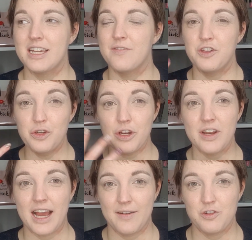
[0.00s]
If you don't
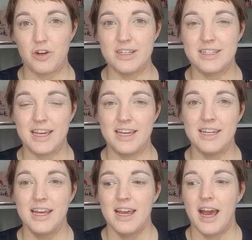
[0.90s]
have dry
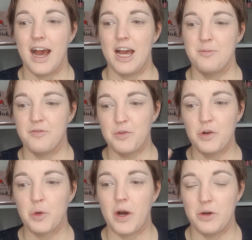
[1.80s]
skin, if you've
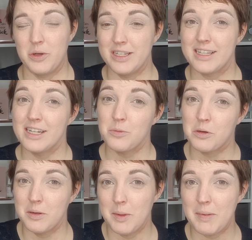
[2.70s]
got quite oily skin, it'll
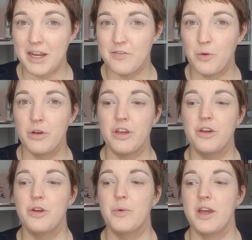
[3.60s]
probably be better for you.